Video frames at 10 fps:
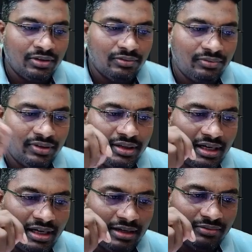we
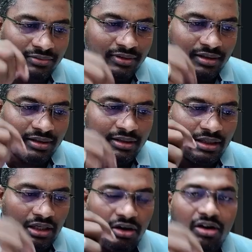have learned
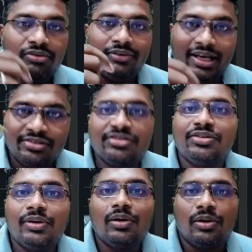a lot of
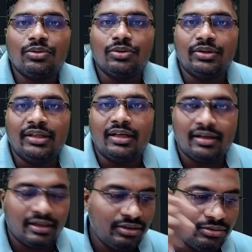SQL also here,
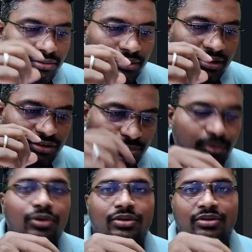right? So it is
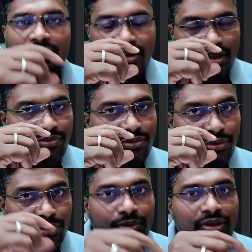both. If you
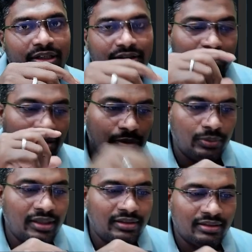do it
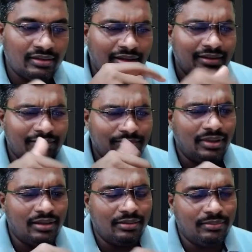together, I
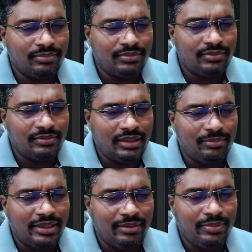tell
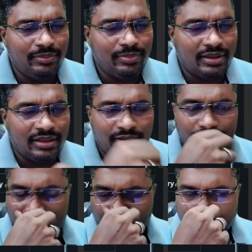many people, right?
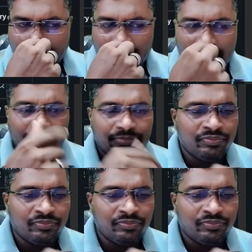People say like